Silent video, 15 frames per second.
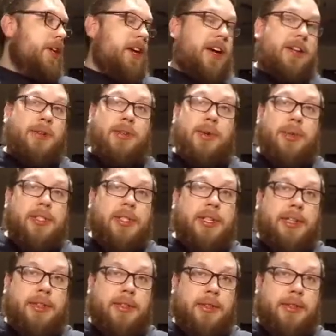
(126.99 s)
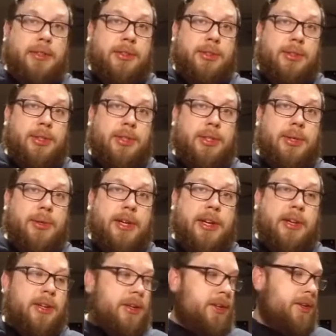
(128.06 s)
I don't know what's in it, so let's go ahead
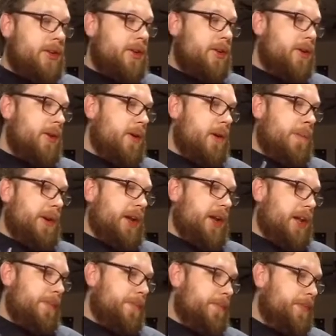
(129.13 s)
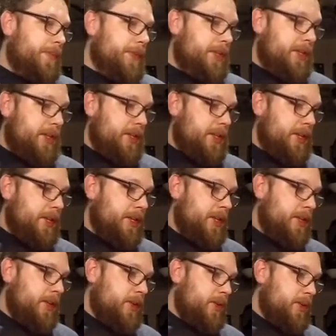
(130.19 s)
and open it up.
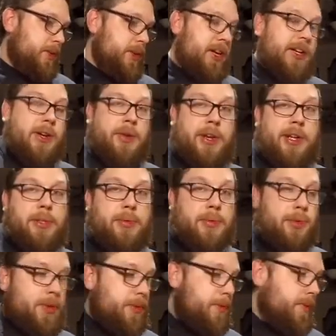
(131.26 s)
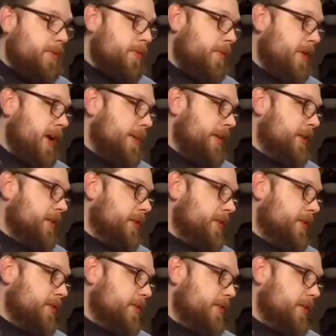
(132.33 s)
Well, I know that it's ramen
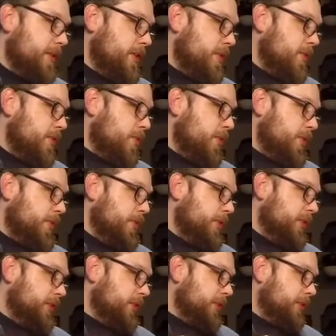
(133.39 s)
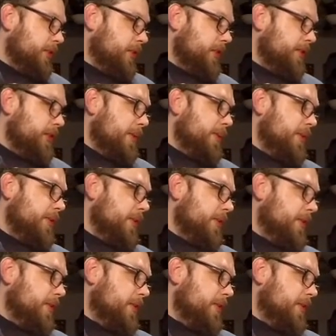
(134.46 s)
or noodles of some sort,